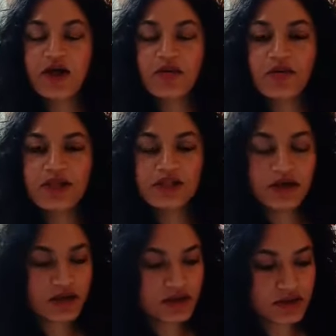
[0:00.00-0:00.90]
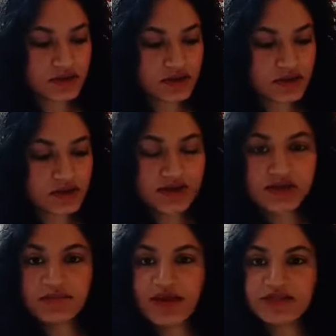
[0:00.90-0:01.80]
Well, this is
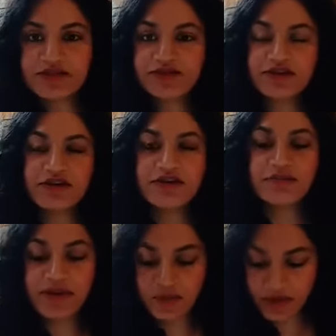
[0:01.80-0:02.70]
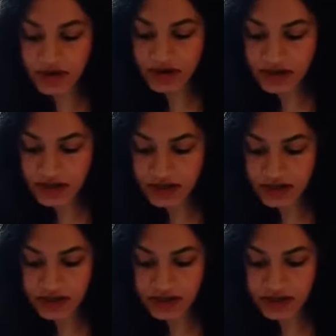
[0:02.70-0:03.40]
a magic realism memoir, and